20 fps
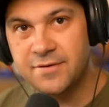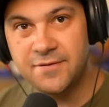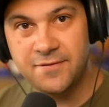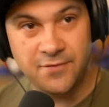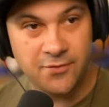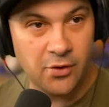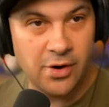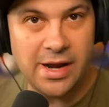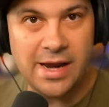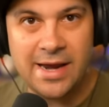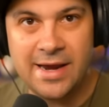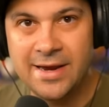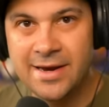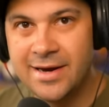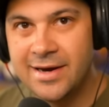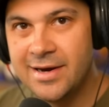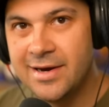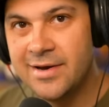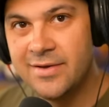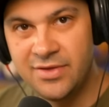to free
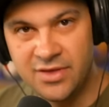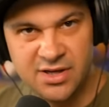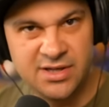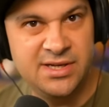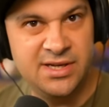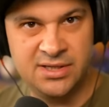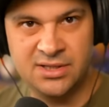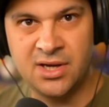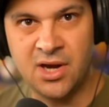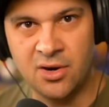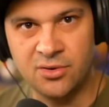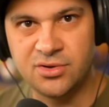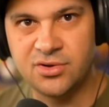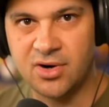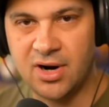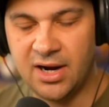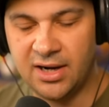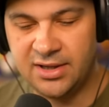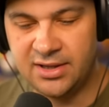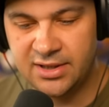the disco
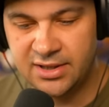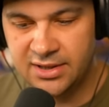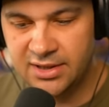truck.